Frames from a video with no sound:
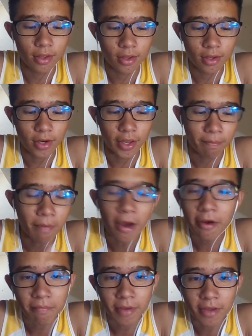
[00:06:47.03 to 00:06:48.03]
like
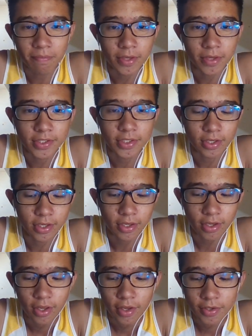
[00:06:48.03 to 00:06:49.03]
bunkmate basically.
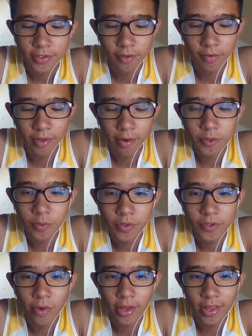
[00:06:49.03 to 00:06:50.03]
So there was
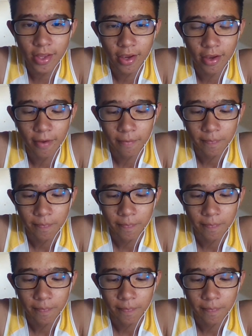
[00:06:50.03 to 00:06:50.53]
one day,